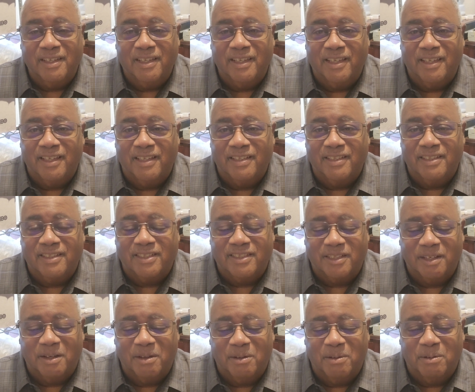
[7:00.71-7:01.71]
and
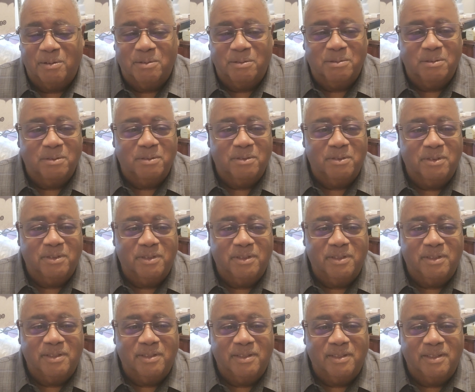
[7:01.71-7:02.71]
so
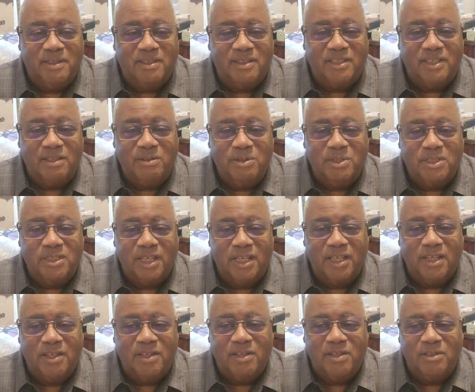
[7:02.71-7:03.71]
she would
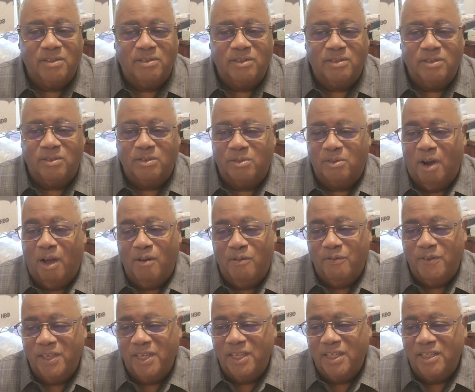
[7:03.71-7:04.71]
say
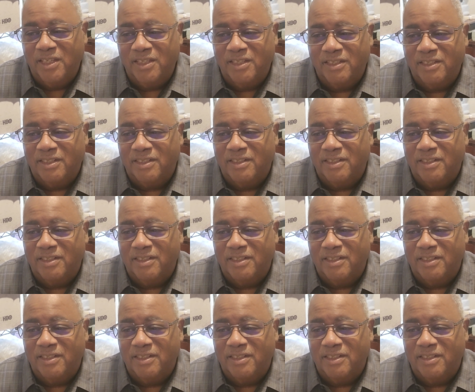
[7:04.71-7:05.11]
crawfish,